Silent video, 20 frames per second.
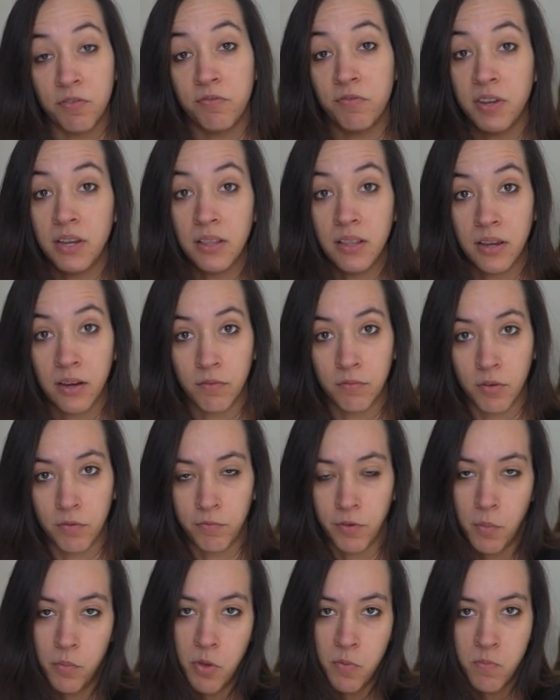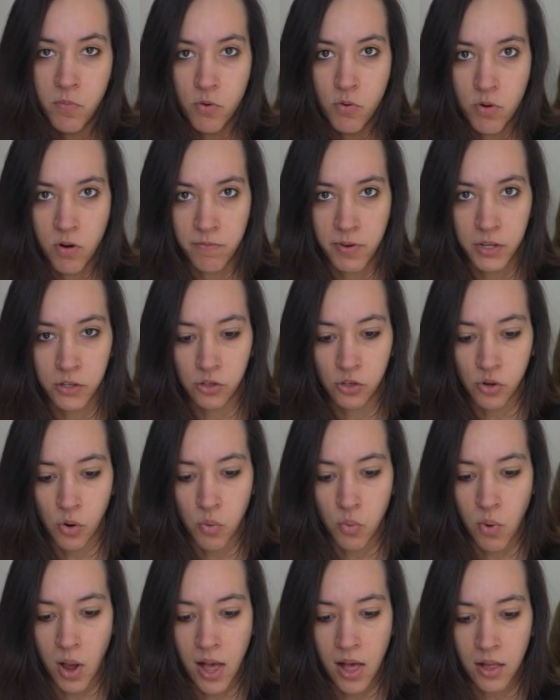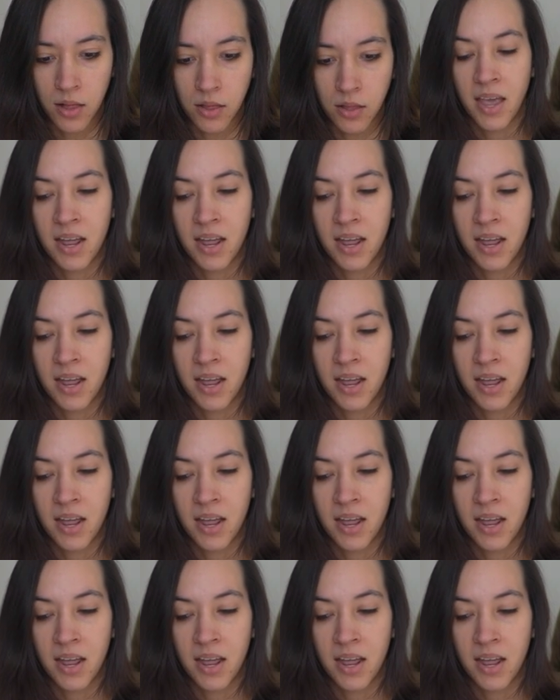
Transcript: feeling of the film, the mood of it so well.